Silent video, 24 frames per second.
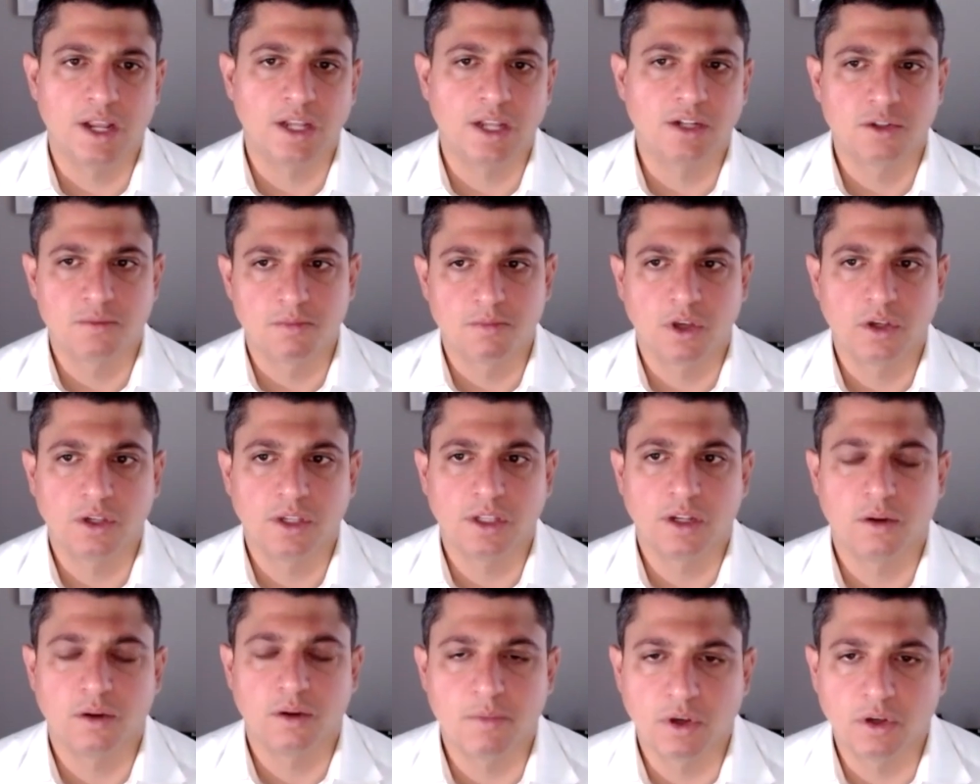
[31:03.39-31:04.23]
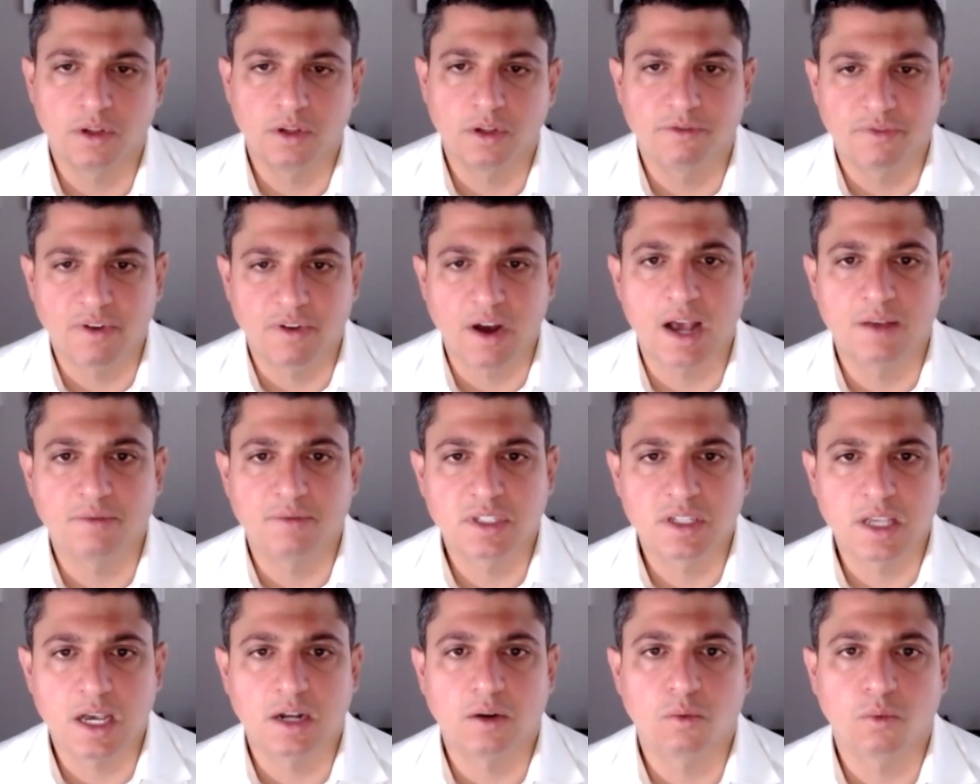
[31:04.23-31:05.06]
$1 million, $1.5 million is
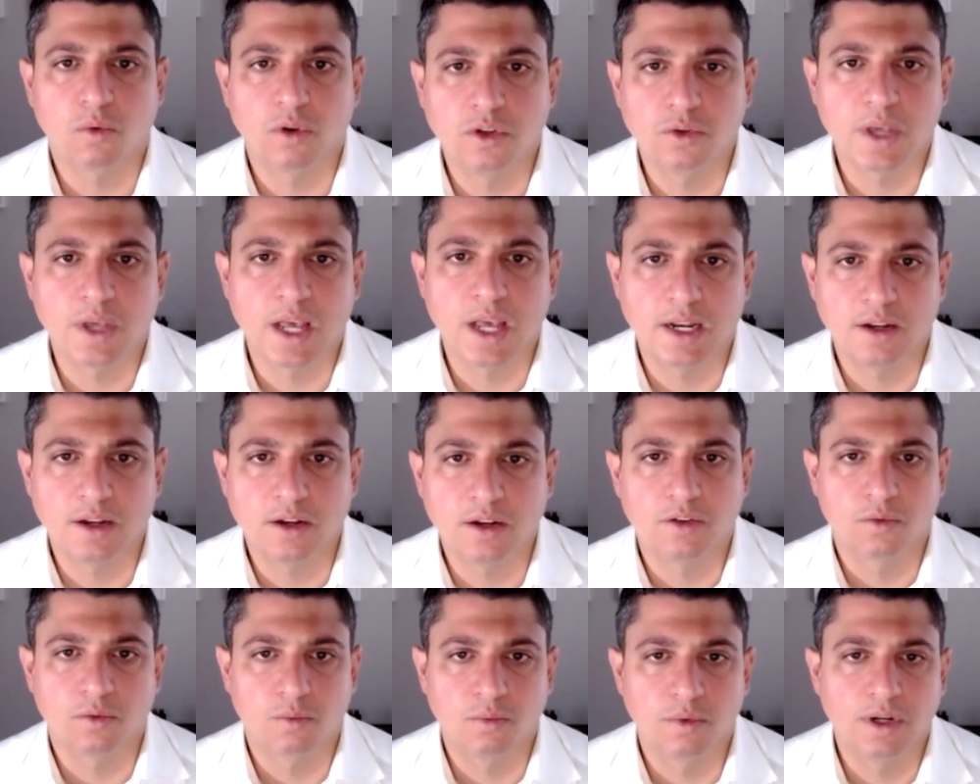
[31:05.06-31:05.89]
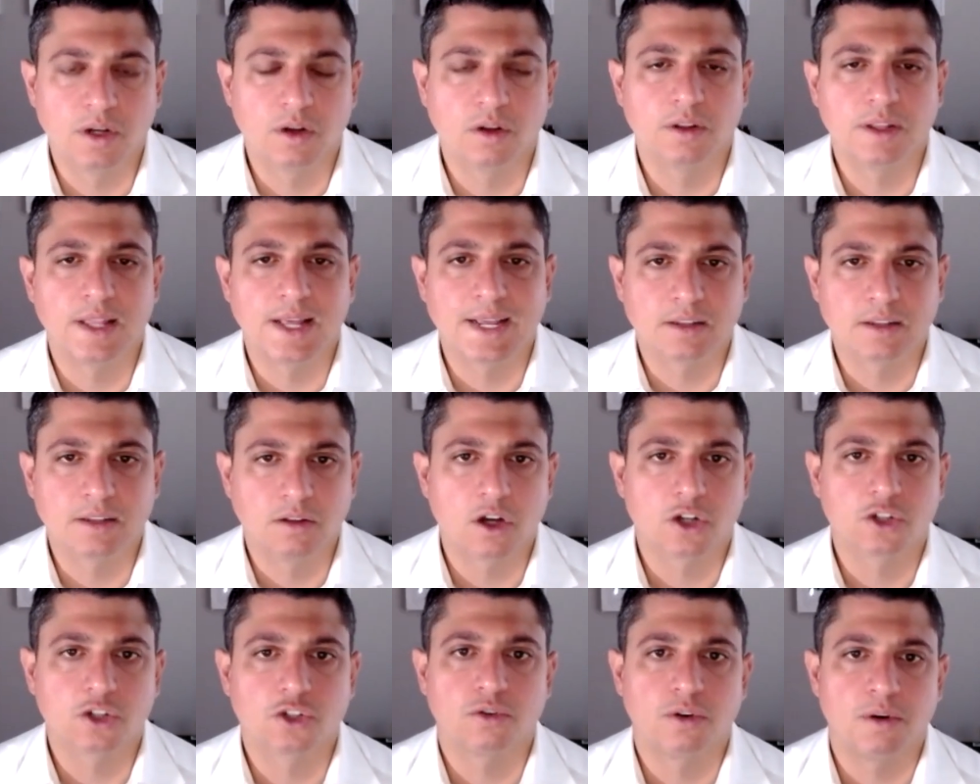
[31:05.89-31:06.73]
kind of where you get into the real like
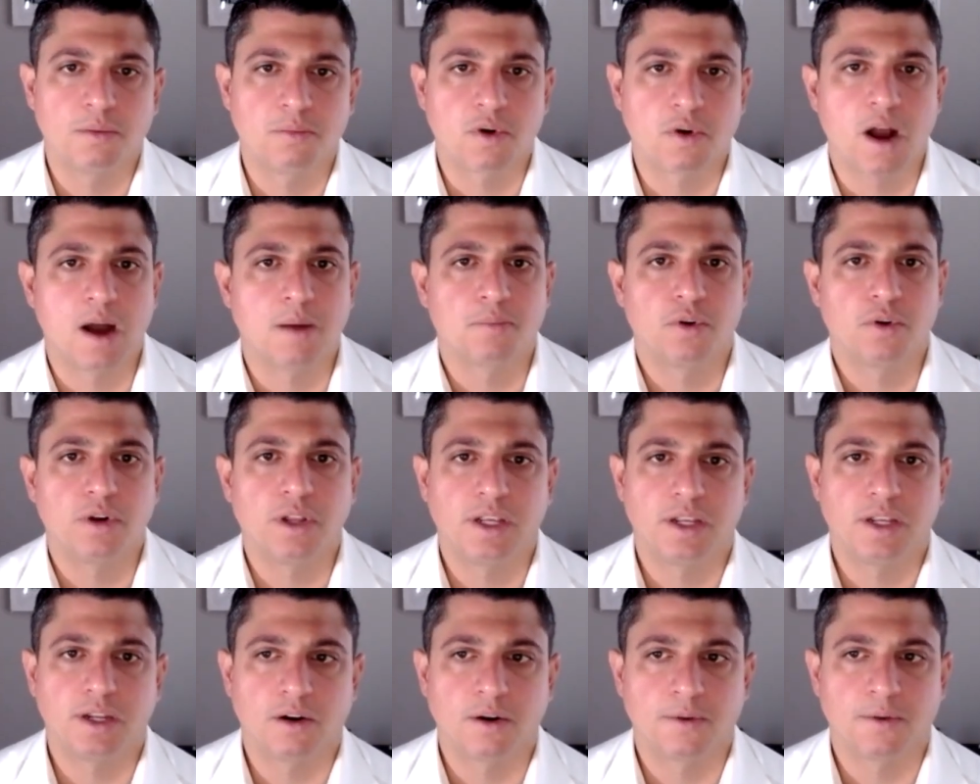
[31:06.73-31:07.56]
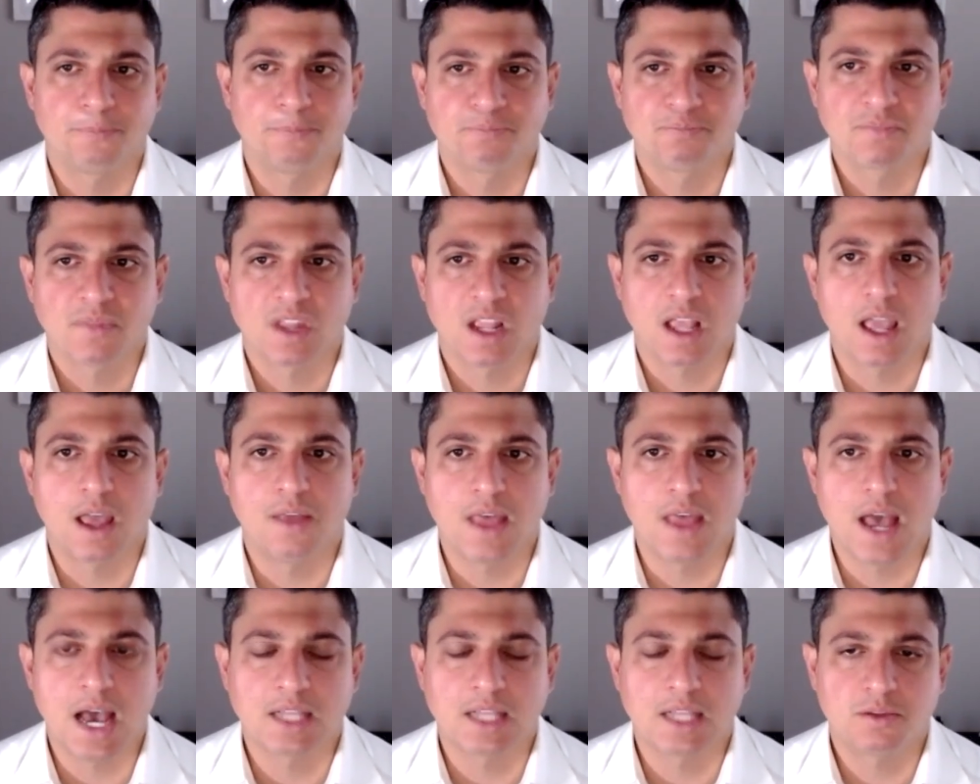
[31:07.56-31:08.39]
luxury property here. And
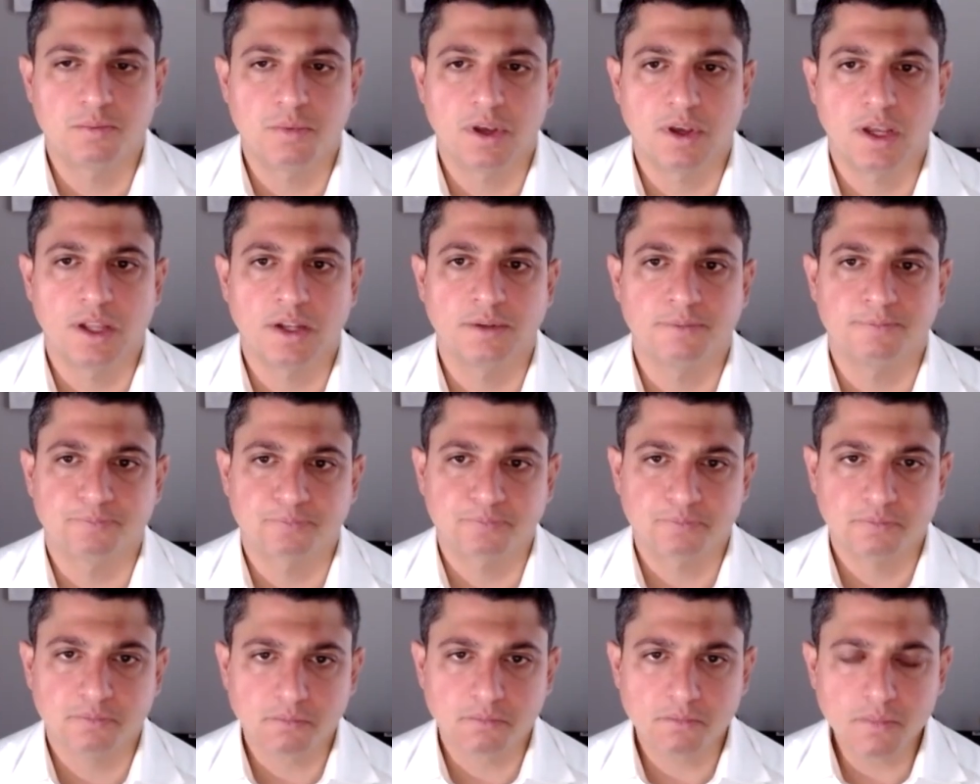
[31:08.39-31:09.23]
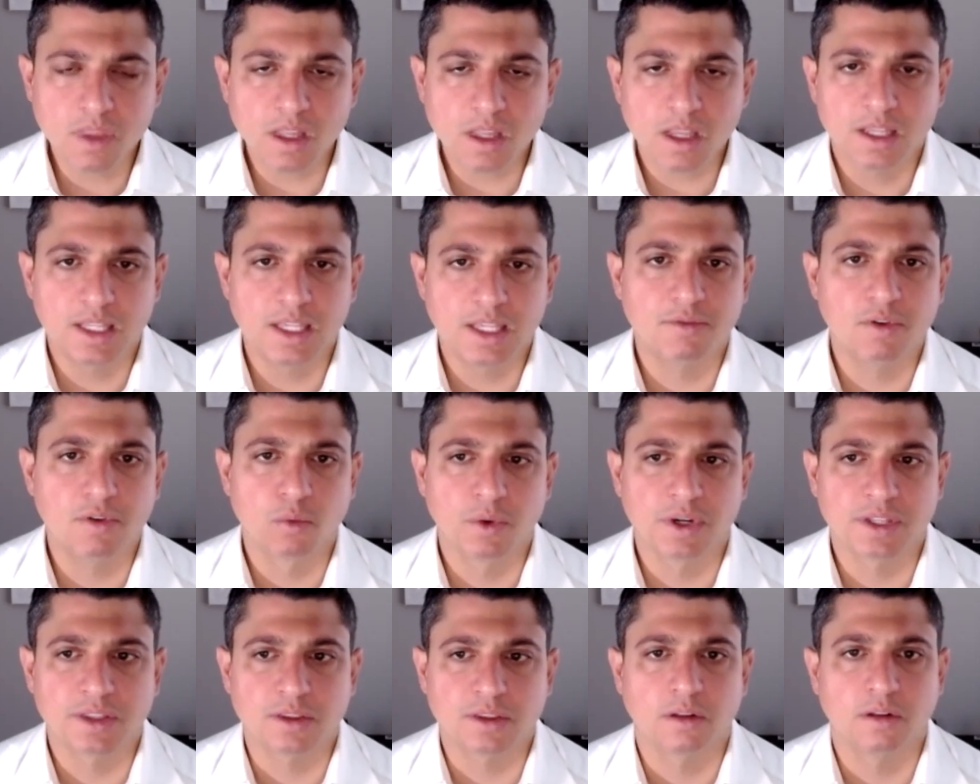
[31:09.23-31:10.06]
that's been, even
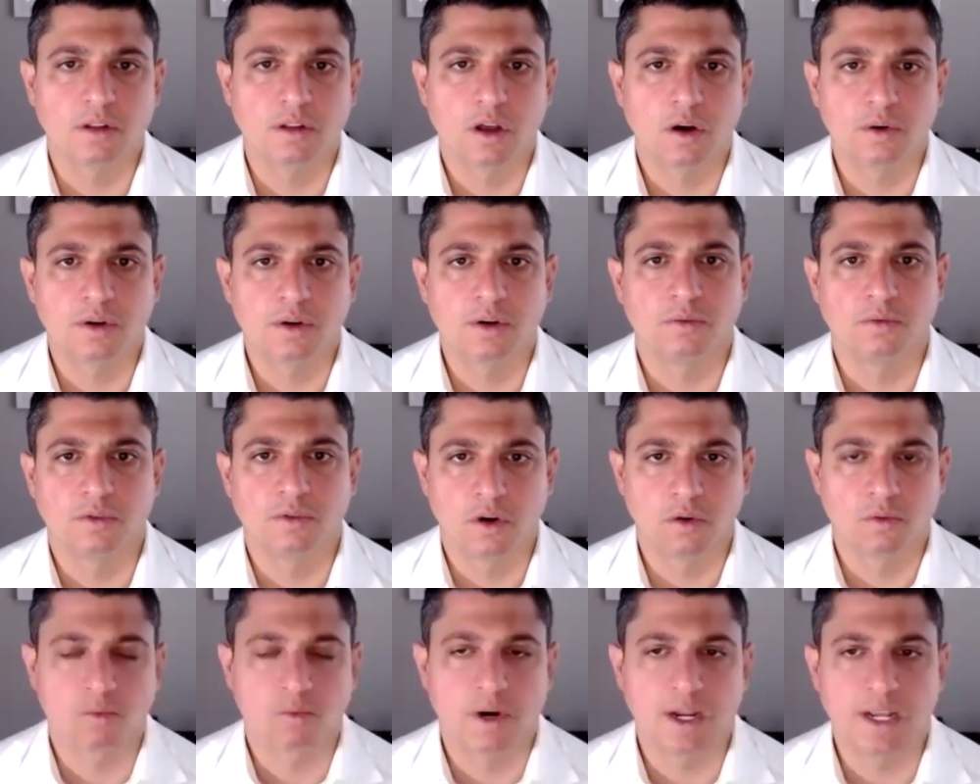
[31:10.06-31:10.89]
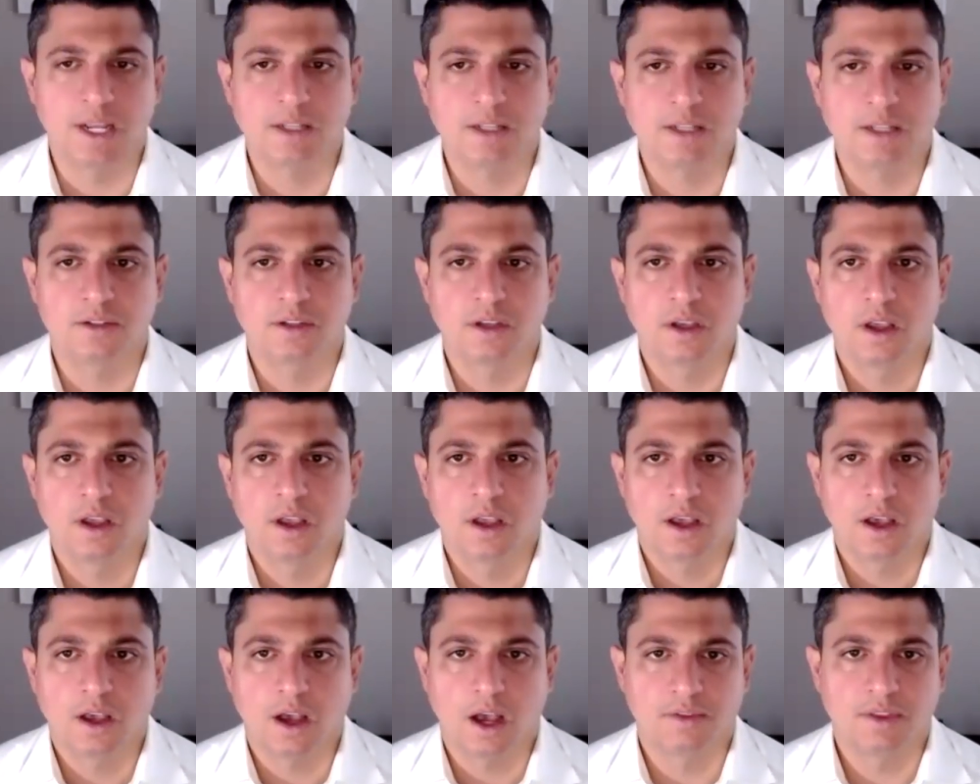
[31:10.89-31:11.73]
with the low rates,
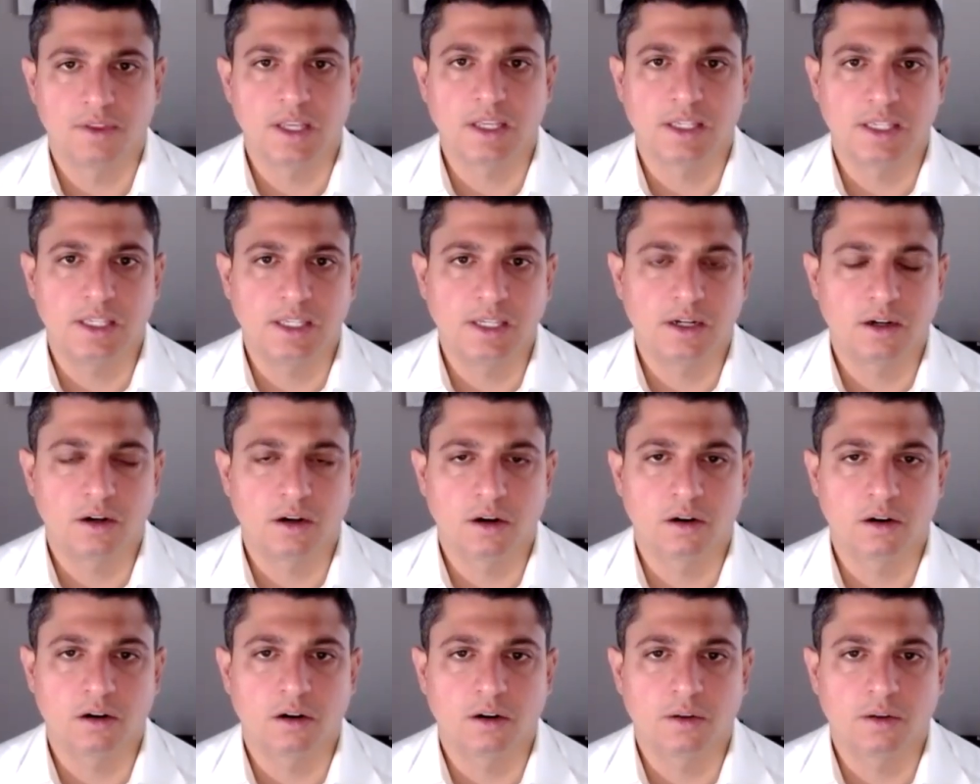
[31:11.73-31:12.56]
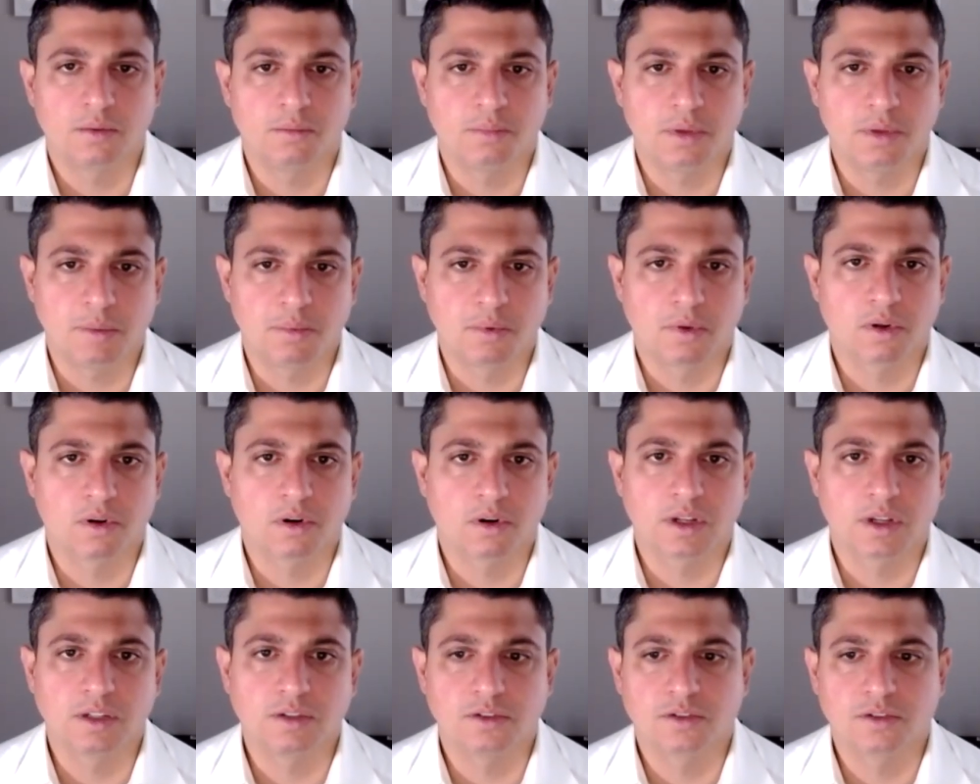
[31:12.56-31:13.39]
I think here people are
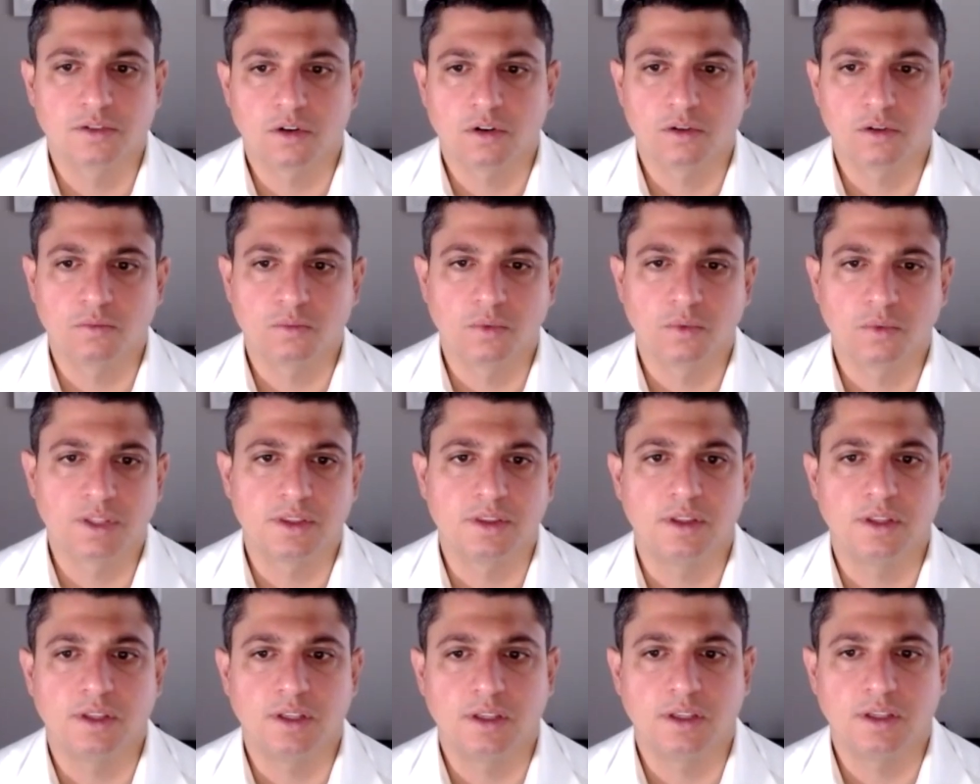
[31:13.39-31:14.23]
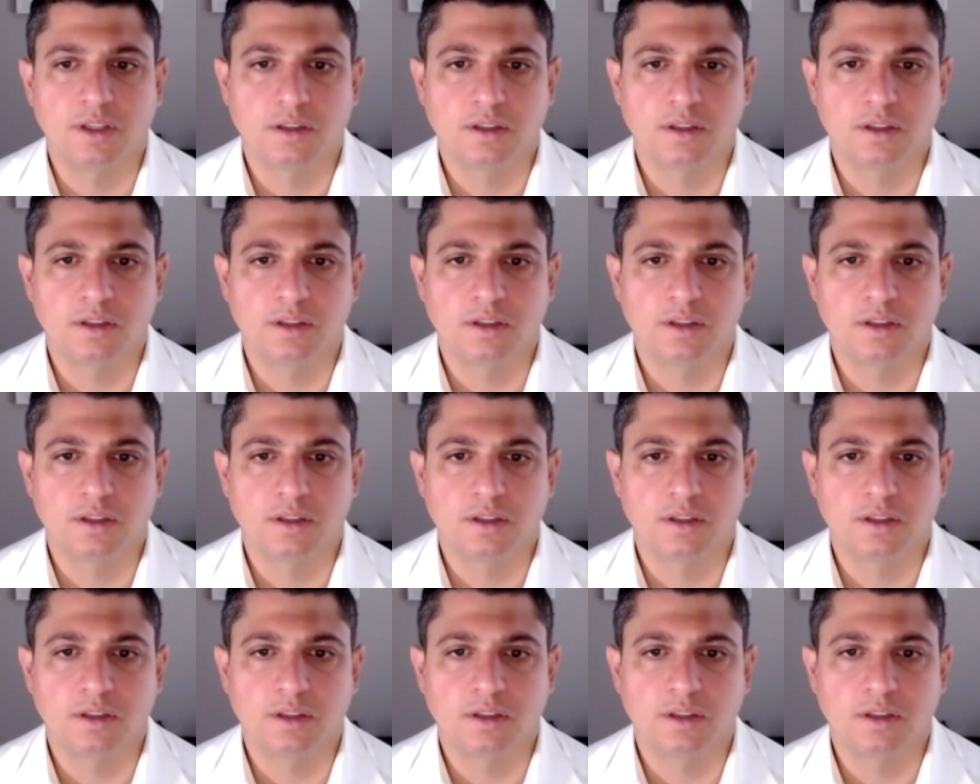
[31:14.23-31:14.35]
concerned with the